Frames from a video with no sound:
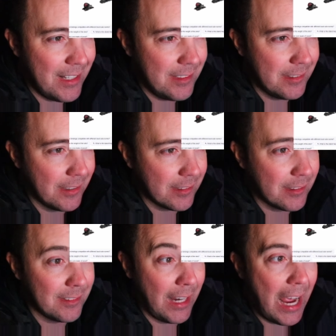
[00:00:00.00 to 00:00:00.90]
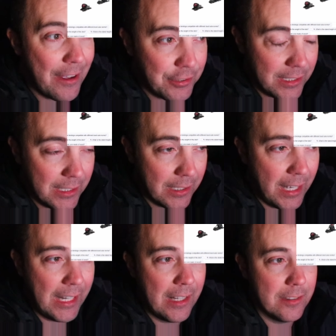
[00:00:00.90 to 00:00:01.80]
86 because I have skied it
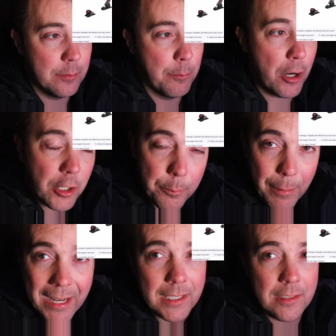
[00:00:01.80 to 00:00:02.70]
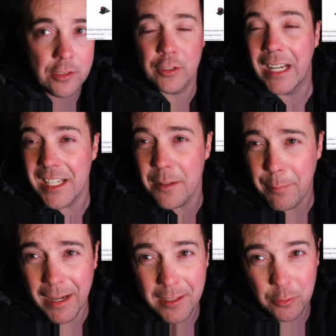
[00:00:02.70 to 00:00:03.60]
and it has marker bindings. You're getting the
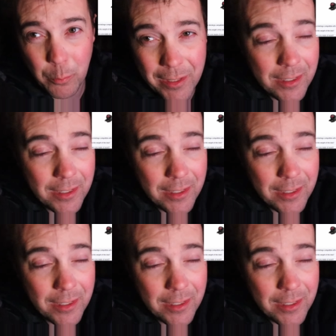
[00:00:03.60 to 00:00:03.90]
bindings with